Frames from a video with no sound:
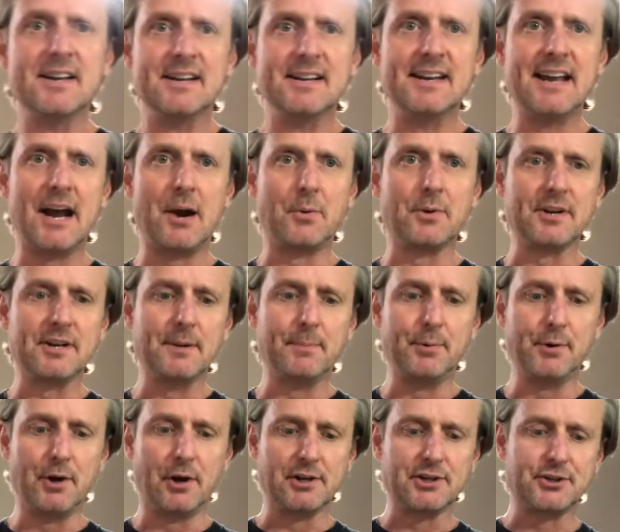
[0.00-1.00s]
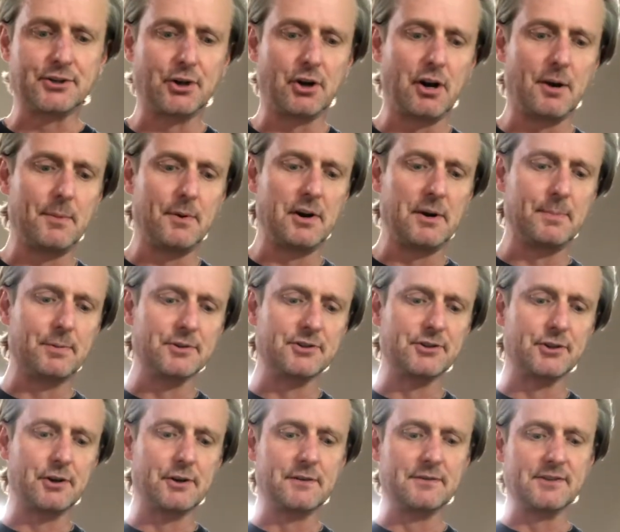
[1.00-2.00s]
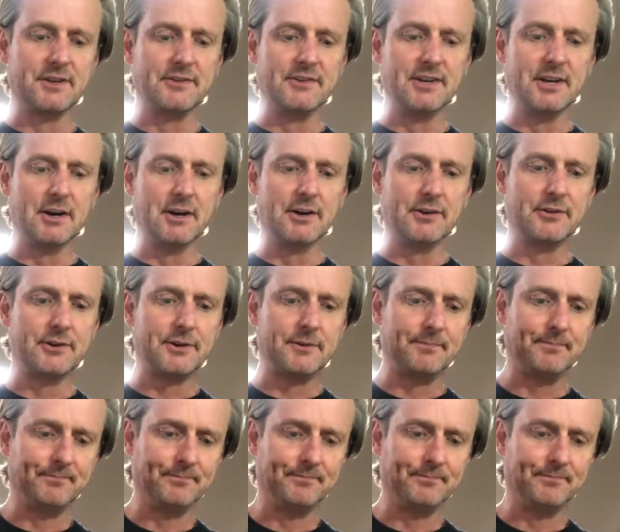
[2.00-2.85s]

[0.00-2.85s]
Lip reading: Now we're going to put our strawberry preserves on the other.